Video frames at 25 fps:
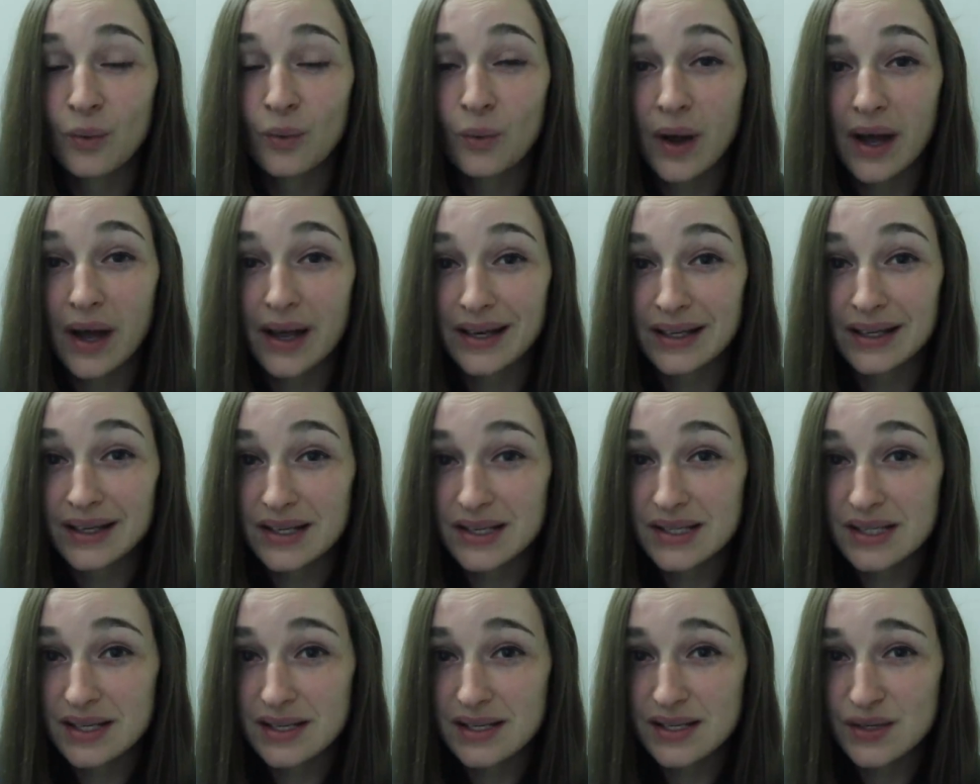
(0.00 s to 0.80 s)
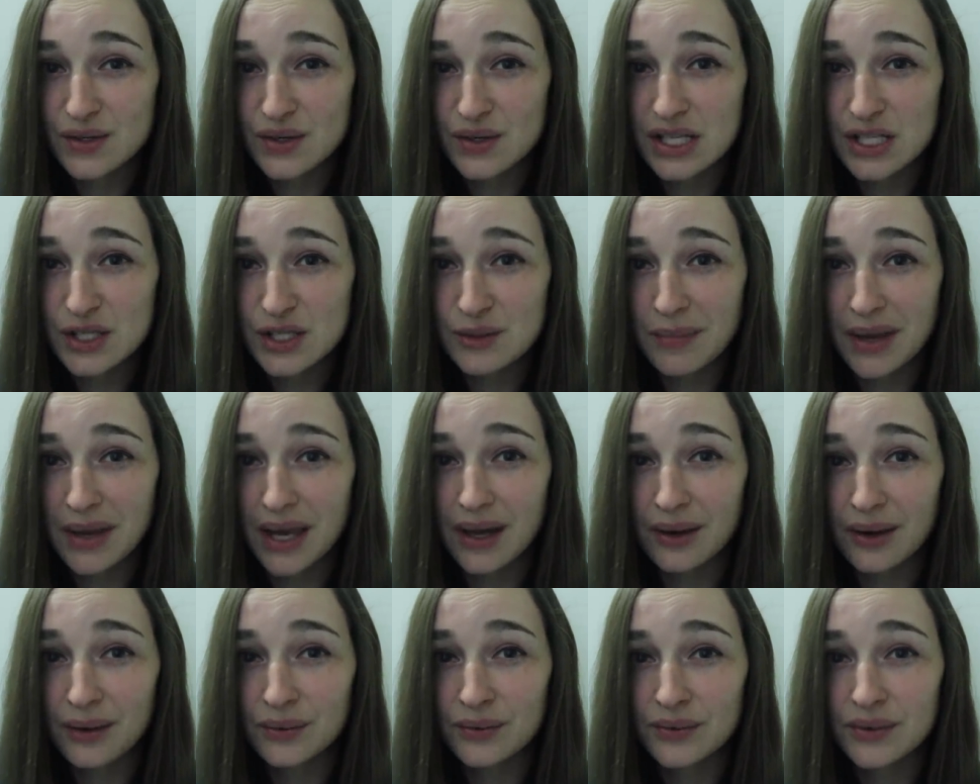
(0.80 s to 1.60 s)
Why does it stress
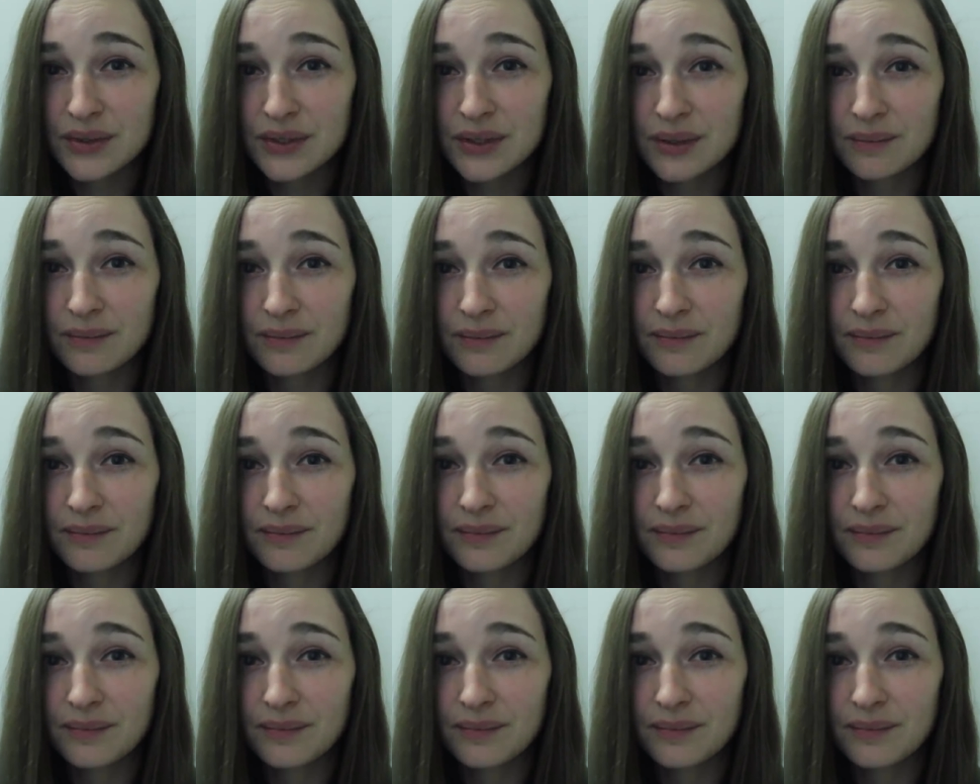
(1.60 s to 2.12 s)
me out?